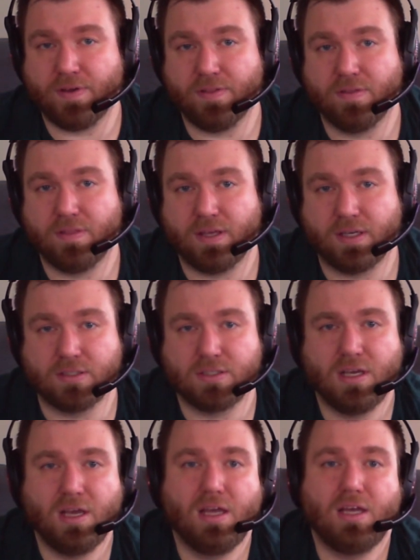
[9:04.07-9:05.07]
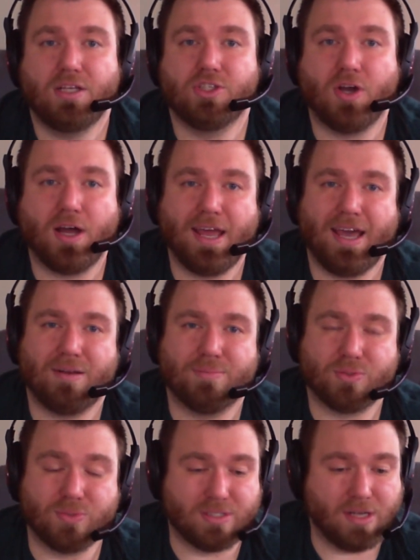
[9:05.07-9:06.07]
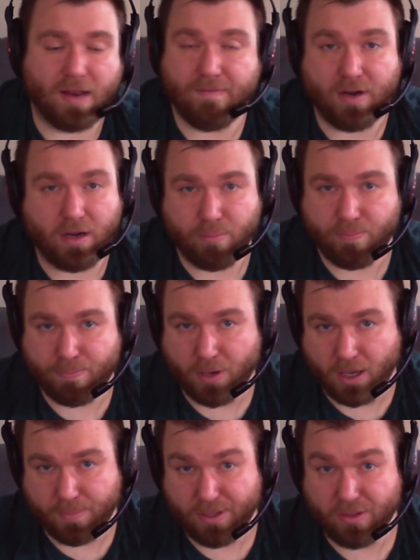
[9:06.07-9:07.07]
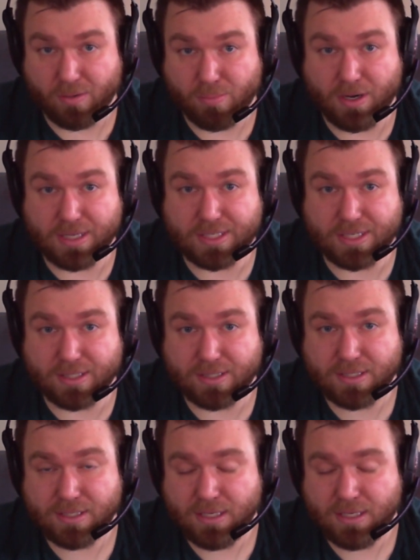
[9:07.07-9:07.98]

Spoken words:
other things, John Adams was not a very popular president.